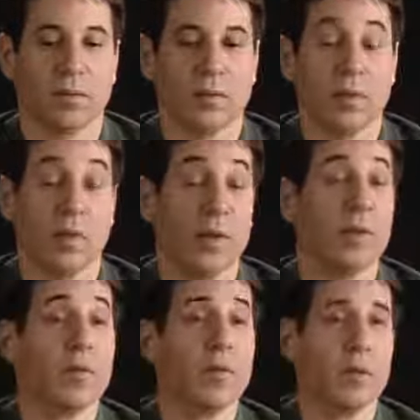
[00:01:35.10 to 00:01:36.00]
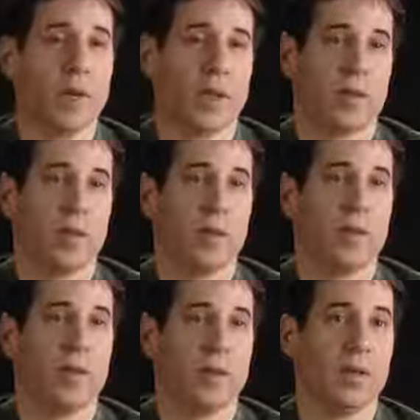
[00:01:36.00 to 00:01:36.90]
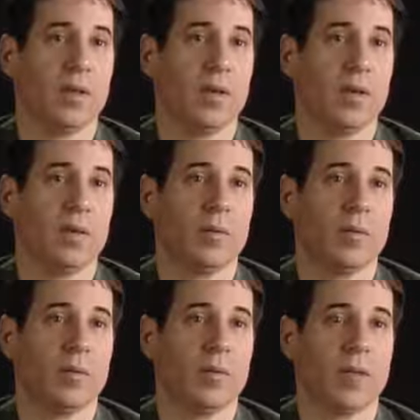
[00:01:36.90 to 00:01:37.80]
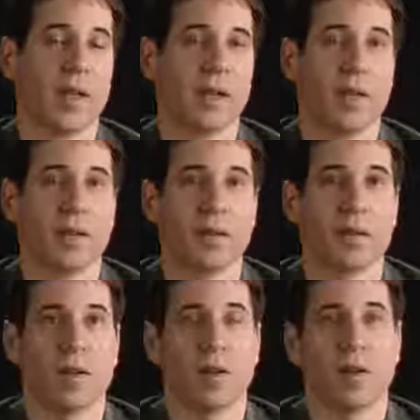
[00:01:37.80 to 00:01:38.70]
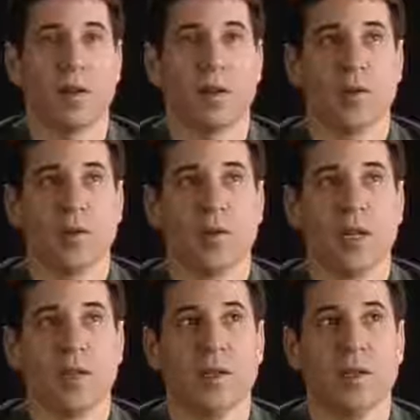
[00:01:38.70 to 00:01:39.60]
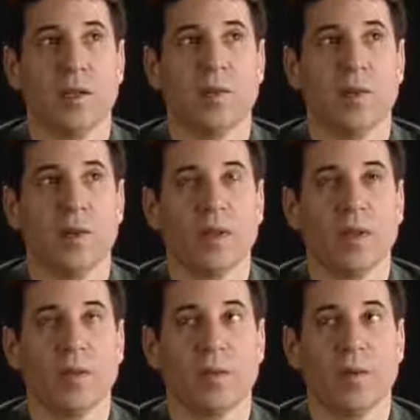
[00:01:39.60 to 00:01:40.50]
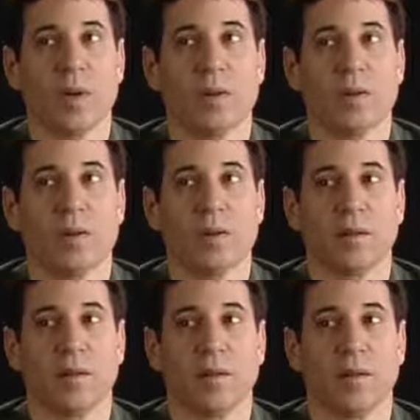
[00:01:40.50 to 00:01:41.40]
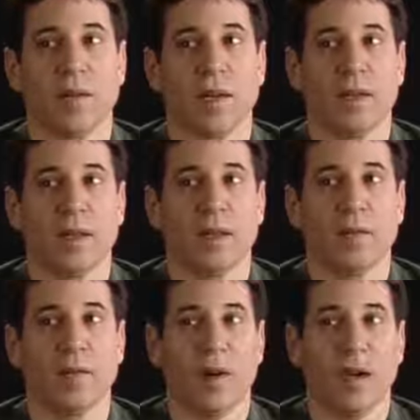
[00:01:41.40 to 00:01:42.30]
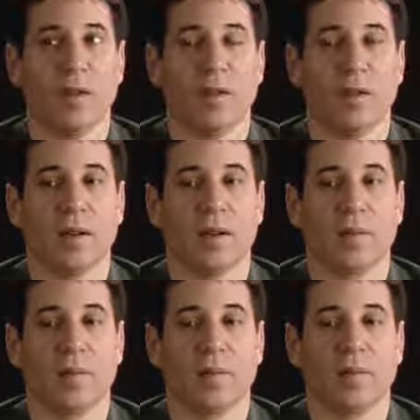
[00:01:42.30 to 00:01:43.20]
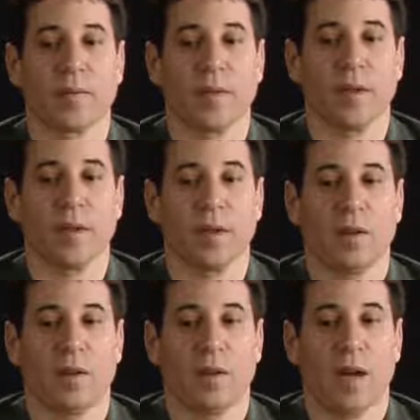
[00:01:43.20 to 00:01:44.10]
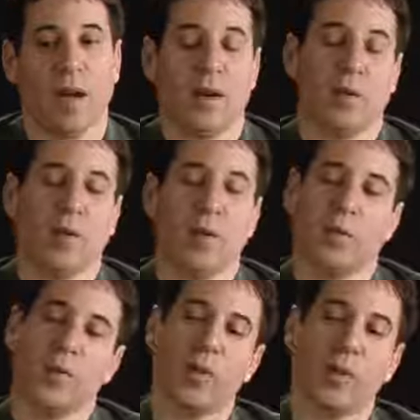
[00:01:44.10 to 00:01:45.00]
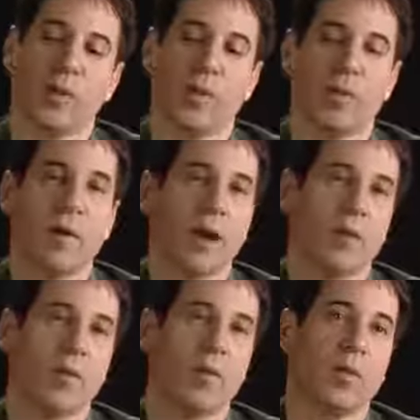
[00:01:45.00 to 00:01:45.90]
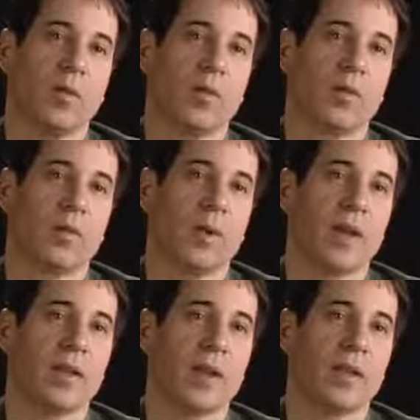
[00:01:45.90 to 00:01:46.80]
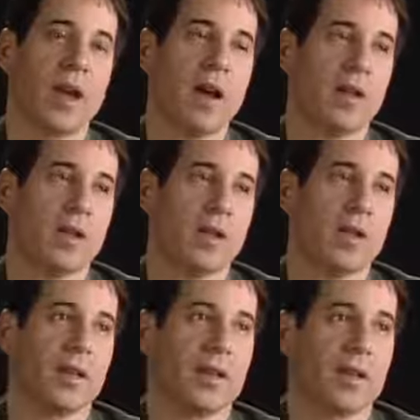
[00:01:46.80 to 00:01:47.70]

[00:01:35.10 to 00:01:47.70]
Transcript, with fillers: somewhere near 4 minutes, maybe double that length. So that's one thing that you find. I don't know if that's particularly about rock and roll or whether it's about technology.